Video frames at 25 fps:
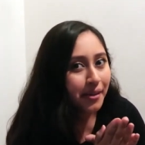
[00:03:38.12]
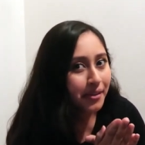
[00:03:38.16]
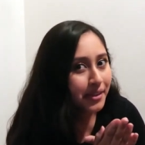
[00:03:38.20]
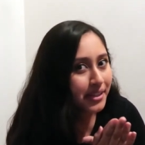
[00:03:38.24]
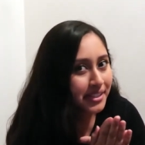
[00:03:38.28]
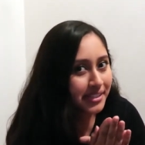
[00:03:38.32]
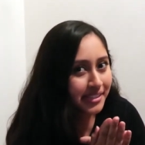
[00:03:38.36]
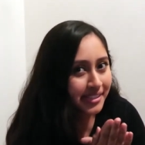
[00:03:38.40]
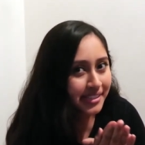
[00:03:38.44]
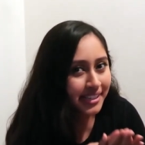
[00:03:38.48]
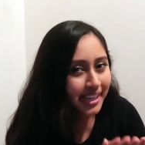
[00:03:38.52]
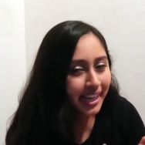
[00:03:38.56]

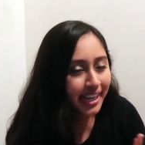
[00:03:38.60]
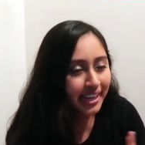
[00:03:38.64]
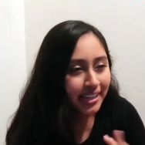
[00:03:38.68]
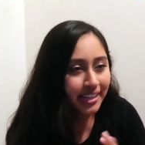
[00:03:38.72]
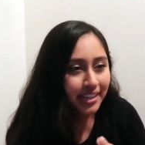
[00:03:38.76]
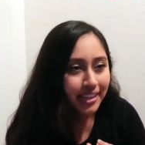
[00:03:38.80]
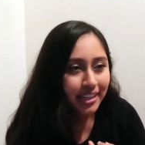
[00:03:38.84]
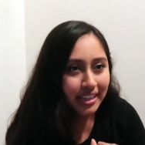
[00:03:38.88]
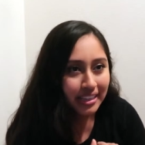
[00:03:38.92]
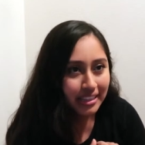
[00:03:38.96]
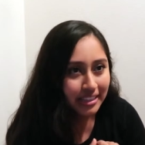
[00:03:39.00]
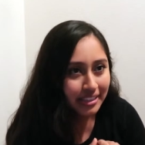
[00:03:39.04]
this is
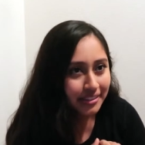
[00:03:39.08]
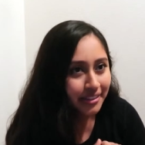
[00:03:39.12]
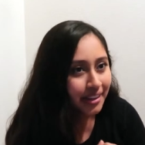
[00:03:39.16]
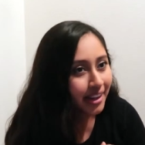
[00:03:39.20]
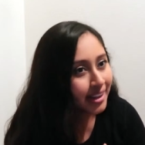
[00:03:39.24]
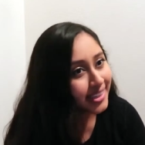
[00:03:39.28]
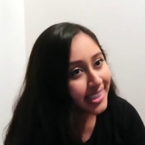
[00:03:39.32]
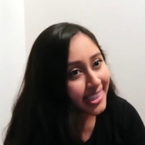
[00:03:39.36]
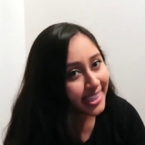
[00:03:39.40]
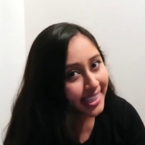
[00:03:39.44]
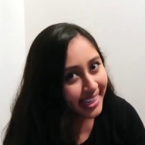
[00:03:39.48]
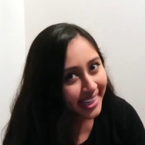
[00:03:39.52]
getting a little
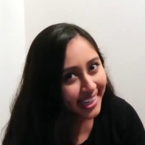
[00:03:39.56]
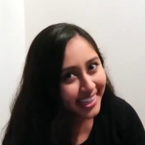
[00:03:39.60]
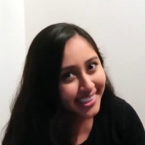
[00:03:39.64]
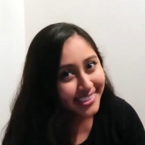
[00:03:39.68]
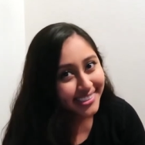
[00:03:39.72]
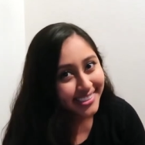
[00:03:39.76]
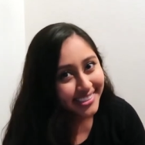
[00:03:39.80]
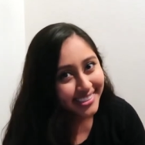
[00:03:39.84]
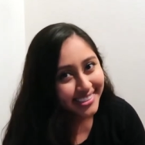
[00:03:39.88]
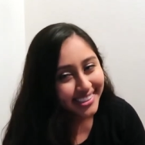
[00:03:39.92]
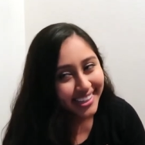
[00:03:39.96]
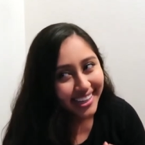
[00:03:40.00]
out of
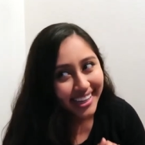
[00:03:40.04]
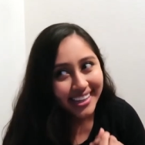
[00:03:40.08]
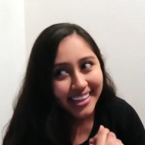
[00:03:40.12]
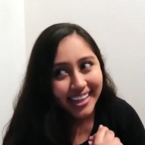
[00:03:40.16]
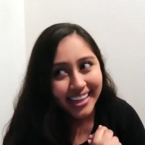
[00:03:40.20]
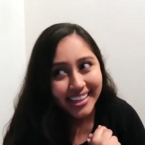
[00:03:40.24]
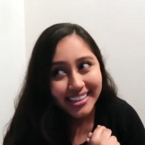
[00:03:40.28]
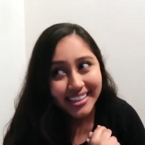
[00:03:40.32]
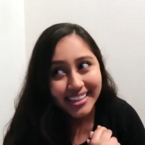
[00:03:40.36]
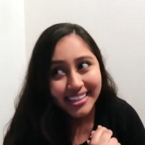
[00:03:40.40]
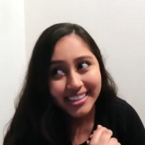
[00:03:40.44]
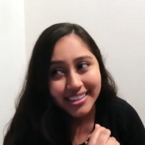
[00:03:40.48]
hand,
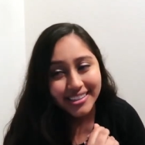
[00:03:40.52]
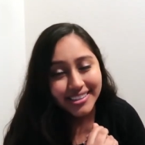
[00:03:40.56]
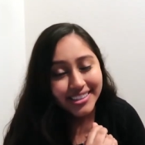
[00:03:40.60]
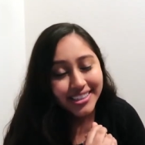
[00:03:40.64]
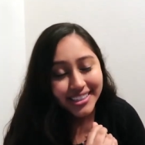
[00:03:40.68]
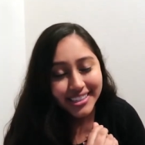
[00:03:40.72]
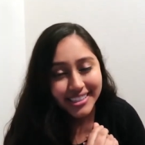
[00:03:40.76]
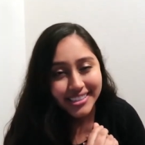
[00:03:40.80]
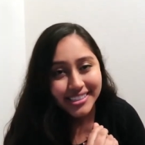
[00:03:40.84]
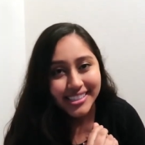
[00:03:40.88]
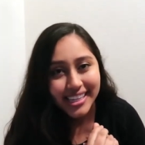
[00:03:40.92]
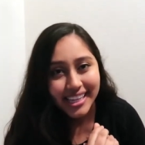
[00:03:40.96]
and I like
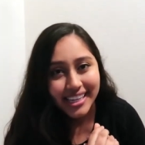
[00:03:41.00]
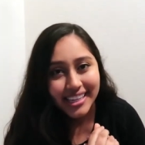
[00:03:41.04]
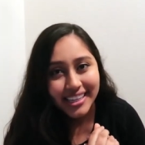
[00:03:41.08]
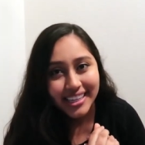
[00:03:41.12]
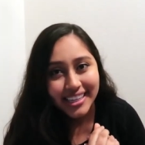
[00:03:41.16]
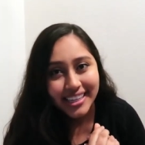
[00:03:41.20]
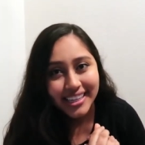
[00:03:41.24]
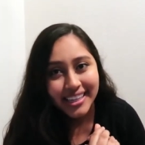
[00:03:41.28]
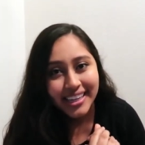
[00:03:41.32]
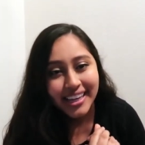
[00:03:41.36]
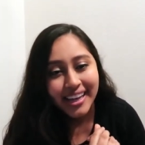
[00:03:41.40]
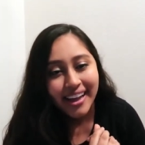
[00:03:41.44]
couldn't
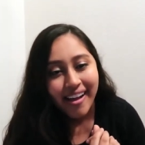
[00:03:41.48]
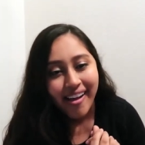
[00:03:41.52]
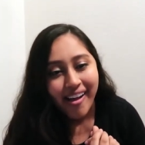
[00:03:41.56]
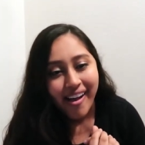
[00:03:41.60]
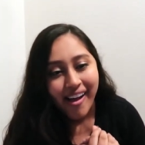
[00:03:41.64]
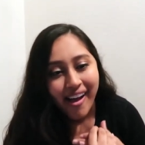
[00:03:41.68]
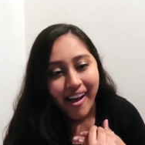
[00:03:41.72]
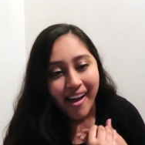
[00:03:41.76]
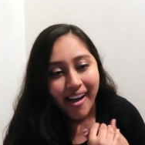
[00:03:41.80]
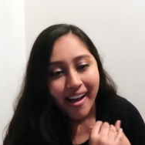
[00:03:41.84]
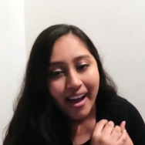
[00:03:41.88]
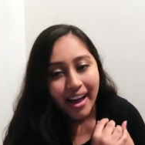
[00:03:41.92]
take it.
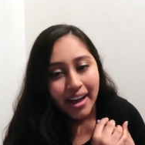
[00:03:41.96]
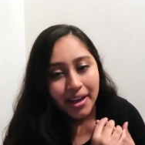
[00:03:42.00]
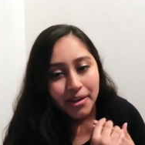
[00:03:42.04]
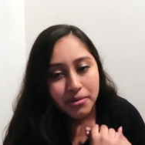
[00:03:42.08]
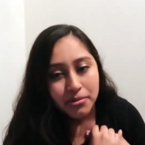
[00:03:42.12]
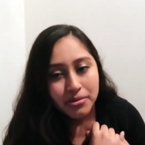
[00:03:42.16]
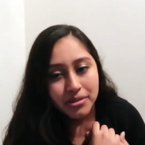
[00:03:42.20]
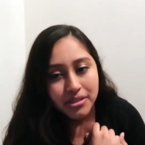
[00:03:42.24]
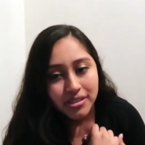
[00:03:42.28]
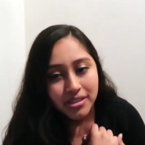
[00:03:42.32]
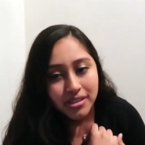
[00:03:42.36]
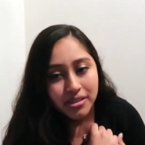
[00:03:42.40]

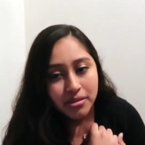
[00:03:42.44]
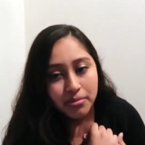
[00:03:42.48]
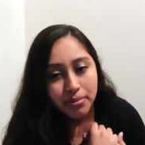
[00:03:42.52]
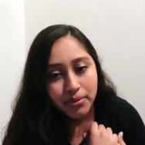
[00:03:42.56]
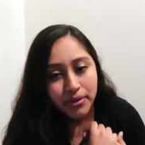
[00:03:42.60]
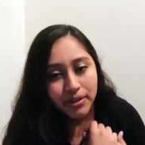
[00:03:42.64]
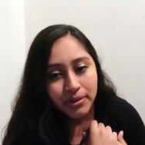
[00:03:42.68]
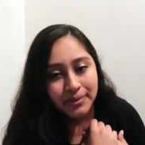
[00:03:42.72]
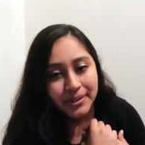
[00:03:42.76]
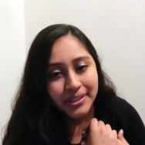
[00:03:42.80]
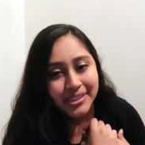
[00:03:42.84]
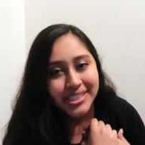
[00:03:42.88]
I was to the
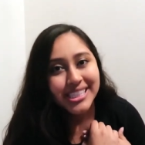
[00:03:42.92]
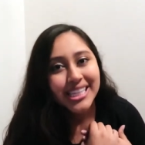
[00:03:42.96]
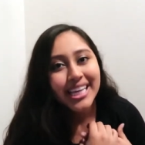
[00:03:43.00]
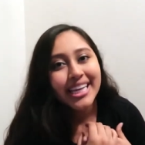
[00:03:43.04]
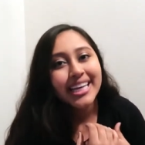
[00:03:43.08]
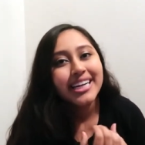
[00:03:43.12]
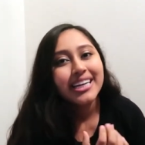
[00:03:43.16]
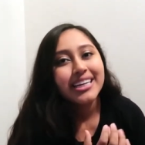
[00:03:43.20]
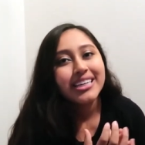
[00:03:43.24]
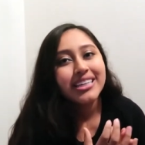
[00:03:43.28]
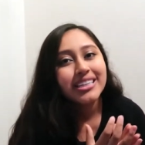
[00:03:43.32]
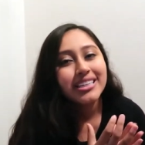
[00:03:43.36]
point where I was
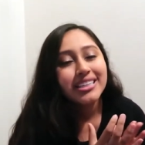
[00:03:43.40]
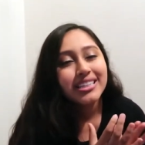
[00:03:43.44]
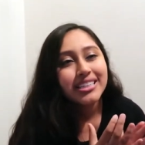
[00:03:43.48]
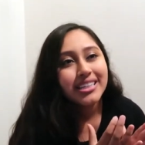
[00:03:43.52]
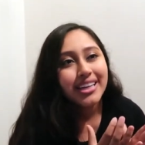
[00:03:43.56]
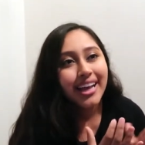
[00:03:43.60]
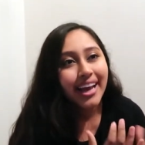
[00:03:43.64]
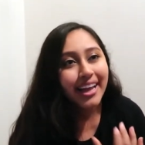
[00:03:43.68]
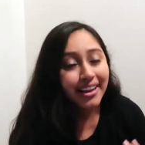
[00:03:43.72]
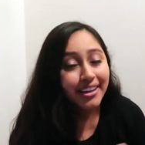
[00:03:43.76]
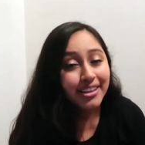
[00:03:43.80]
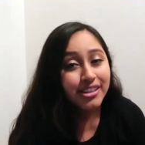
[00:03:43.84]
like
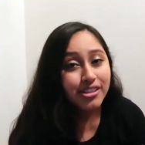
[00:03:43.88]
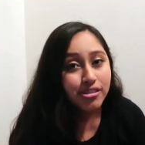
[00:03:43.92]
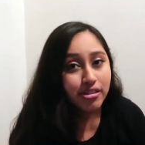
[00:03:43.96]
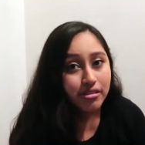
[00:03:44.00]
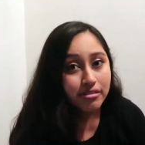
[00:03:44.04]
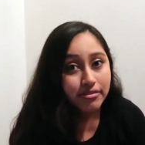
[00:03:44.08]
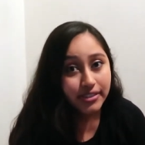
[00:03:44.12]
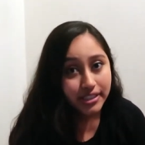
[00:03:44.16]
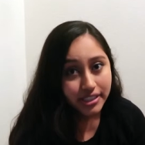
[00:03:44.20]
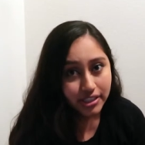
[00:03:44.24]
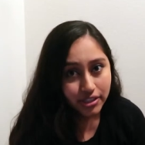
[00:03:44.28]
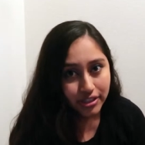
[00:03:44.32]
getting
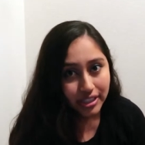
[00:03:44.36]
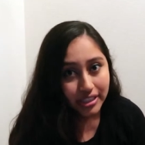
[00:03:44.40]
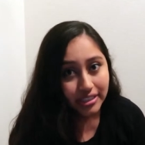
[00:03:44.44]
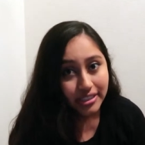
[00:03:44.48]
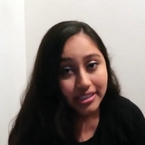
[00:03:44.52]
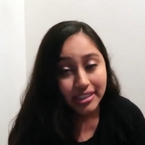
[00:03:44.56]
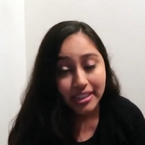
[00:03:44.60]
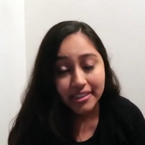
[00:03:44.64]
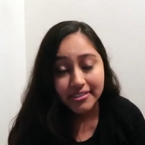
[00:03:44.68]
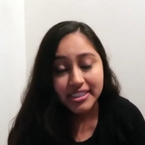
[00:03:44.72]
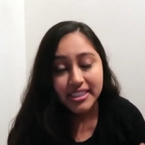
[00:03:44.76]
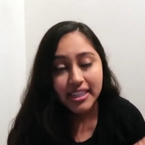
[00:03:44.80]
so
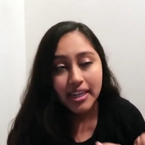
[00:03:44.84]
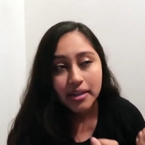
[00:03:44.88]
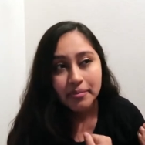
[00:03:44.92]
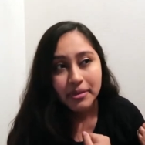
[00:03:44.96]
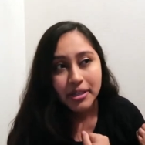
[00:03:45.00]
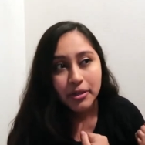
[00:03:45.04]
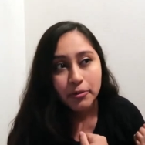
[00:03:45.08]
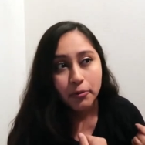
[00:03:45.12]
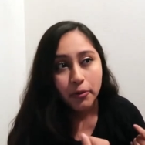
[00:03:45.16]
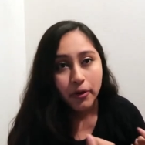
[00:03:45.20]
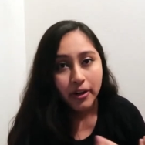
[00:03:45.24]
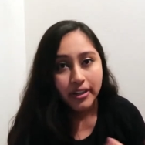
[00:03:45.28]
frustrated every time
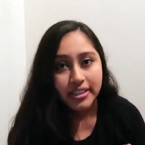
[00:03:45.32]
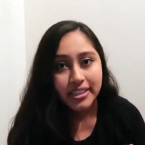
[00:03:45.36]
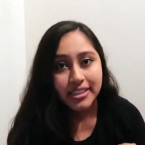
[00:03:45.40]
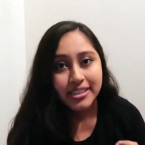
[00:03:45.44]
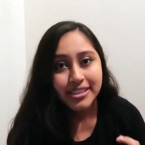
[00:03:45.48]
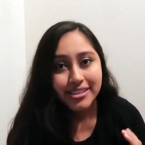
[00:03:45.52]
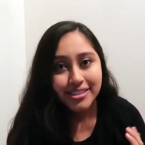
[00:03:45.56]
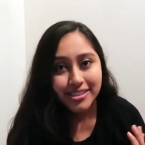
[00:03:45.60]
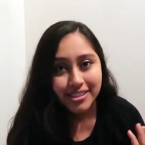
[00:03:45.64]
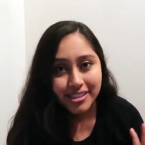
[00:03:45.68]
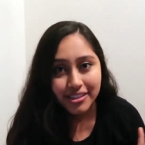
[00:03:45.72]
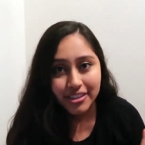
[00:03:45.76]
he
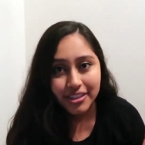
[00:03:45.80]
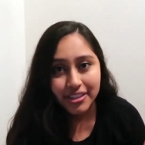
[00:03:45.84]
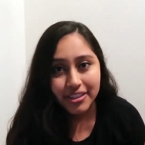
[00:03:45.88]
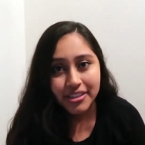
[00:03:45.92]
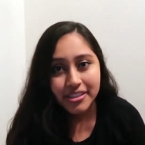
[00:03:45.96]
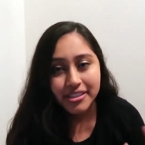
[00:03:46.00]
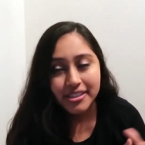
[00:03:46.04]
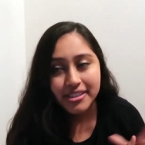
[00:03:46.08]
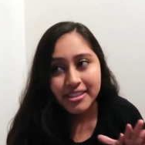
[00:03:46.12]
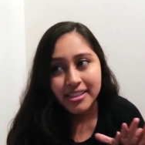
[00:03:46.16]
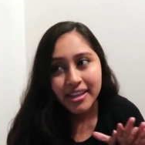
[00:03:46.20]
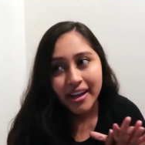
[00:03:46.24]
wanted to
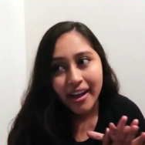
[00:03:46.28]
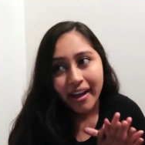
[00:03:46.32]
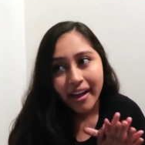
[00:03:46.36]
nurse,